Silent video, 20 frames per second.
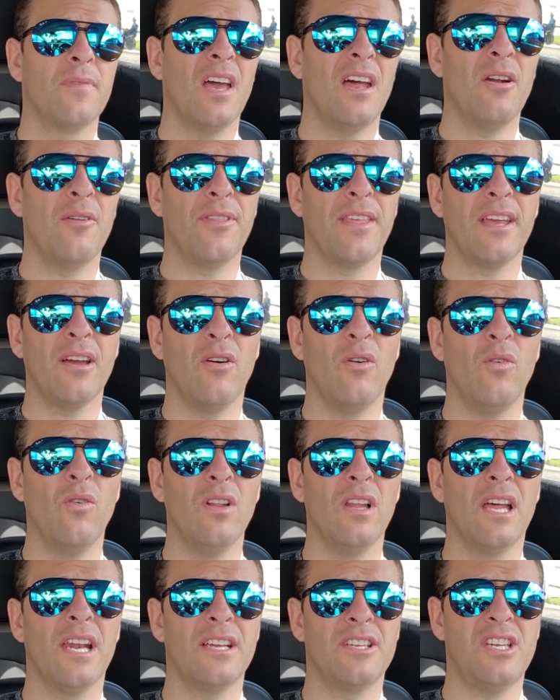don't think a
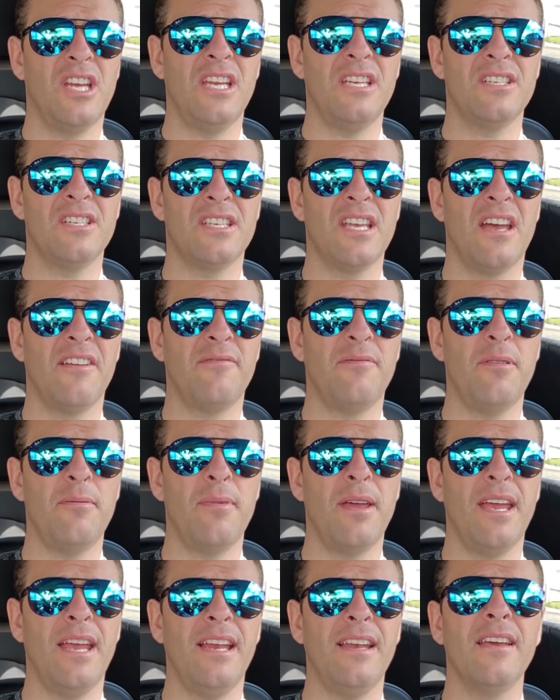whole lot of changes have to be
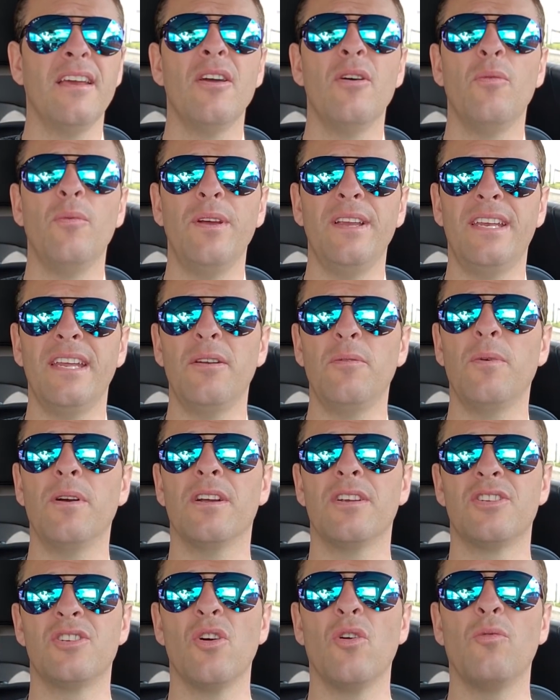made. We did
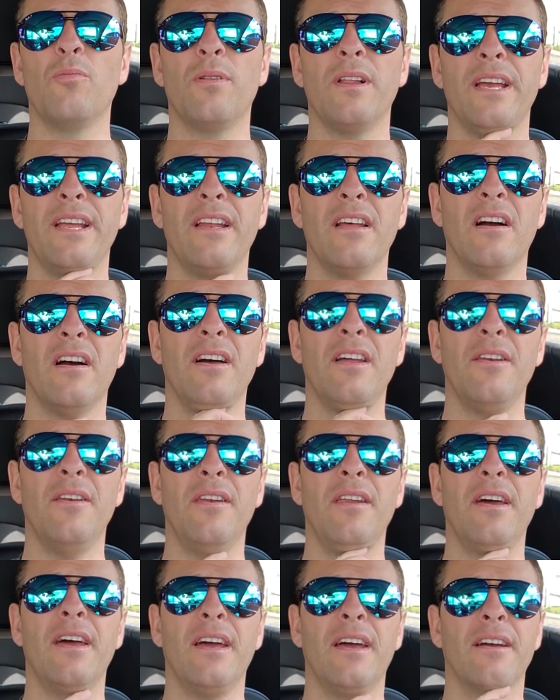wear a choke plate
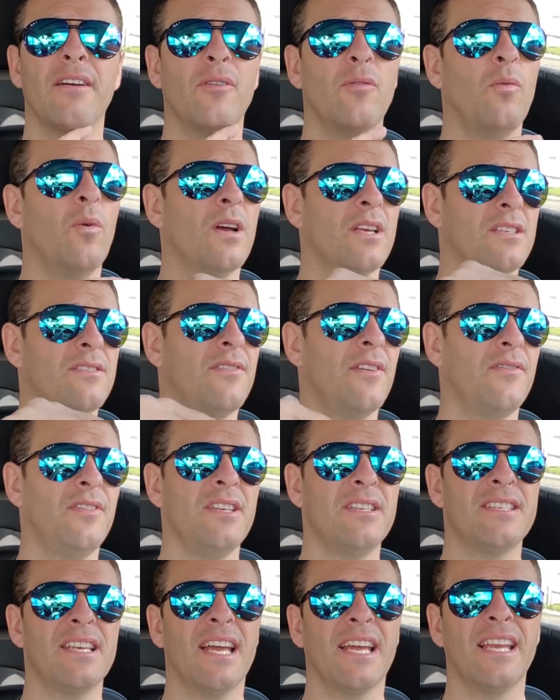on West
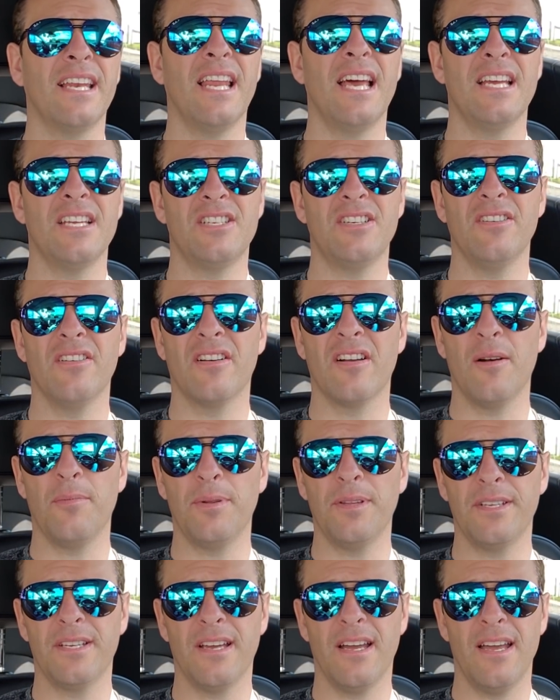52nd last year a
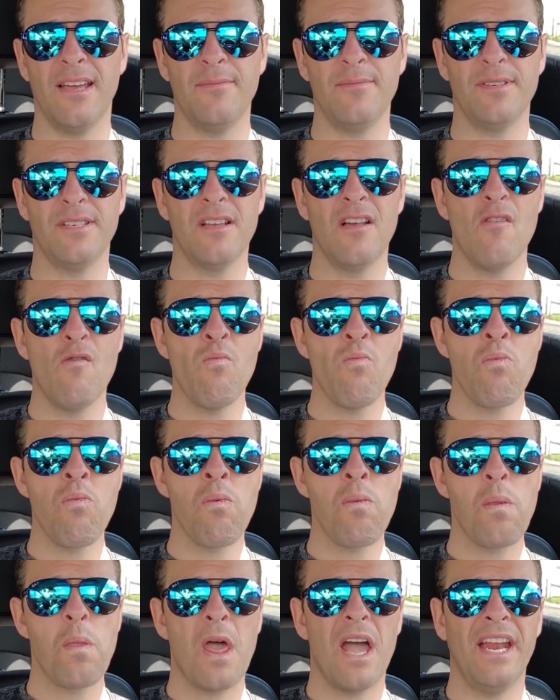couple of times.
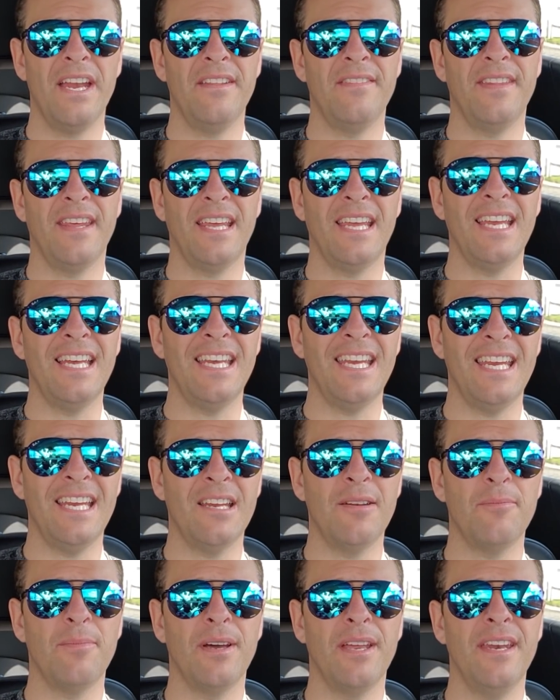I didn't think he'd need
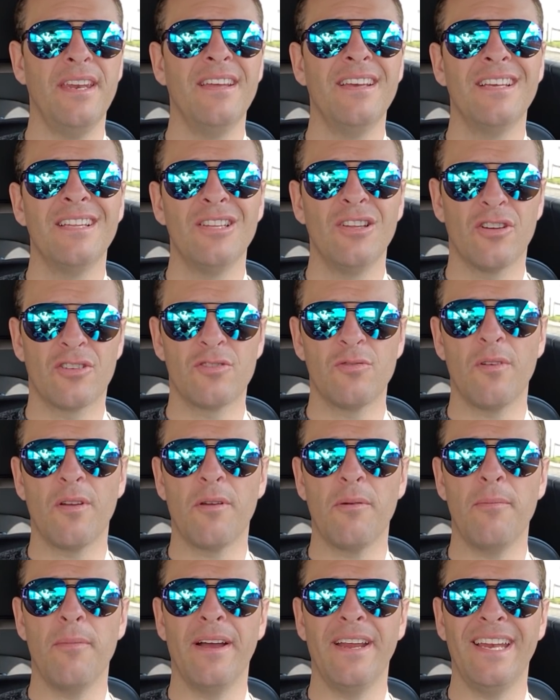it, but looks like
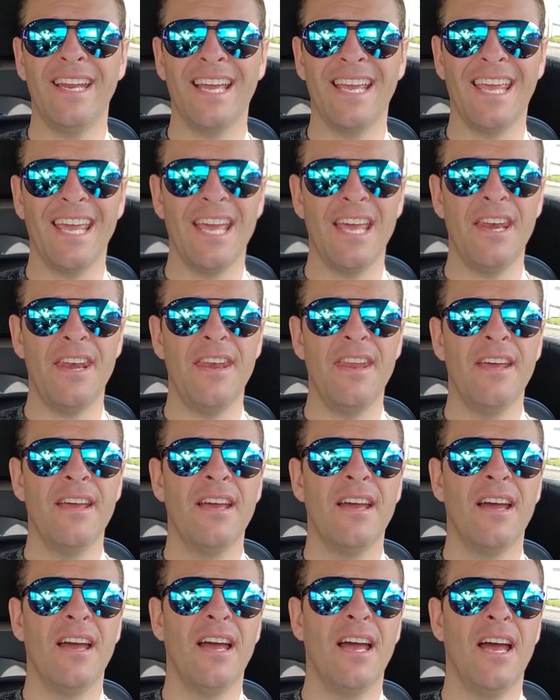we might again.
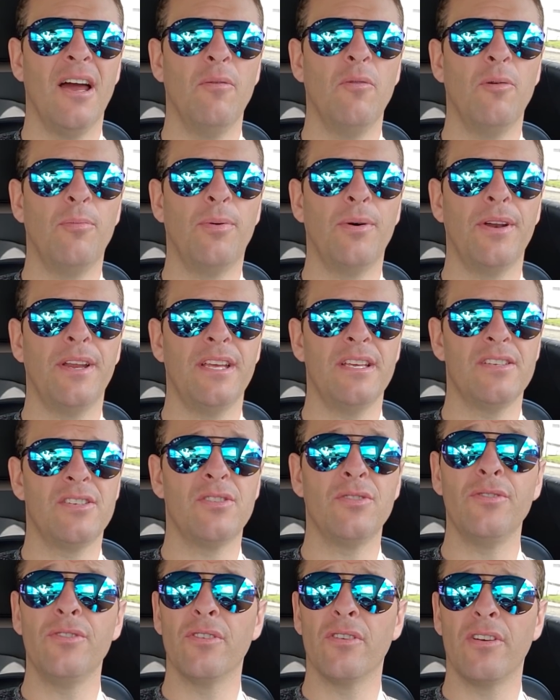We'll put his
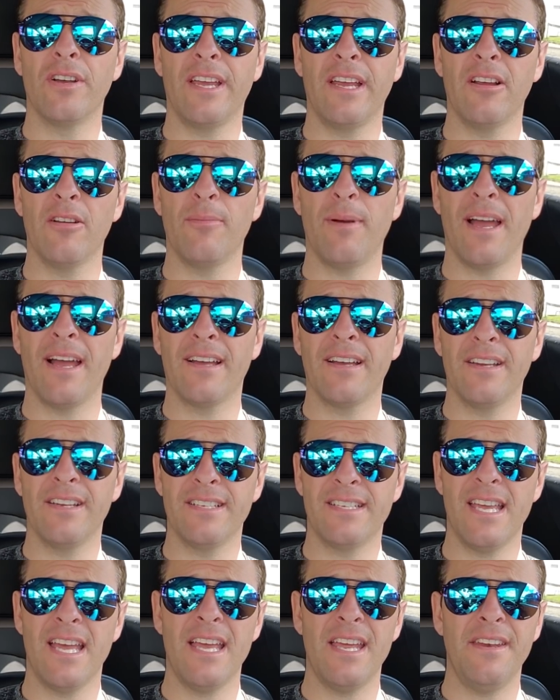two-year-old gear back on
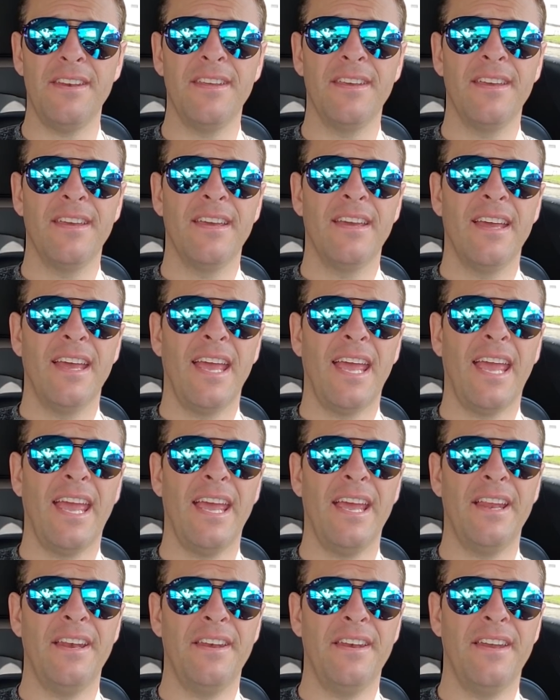his head
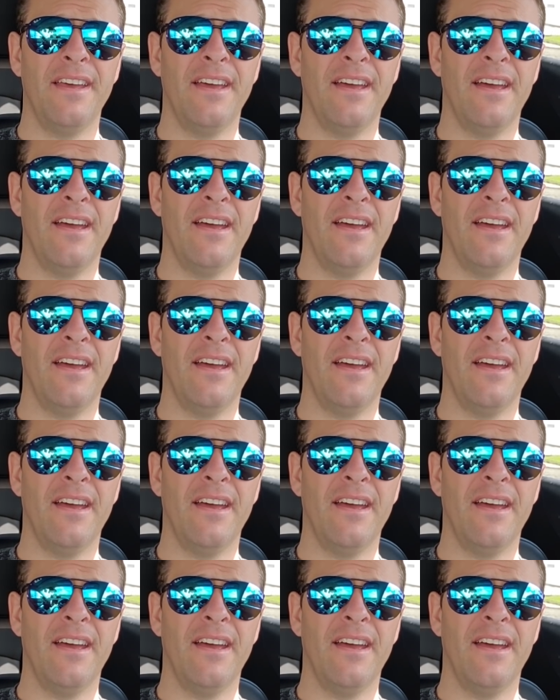and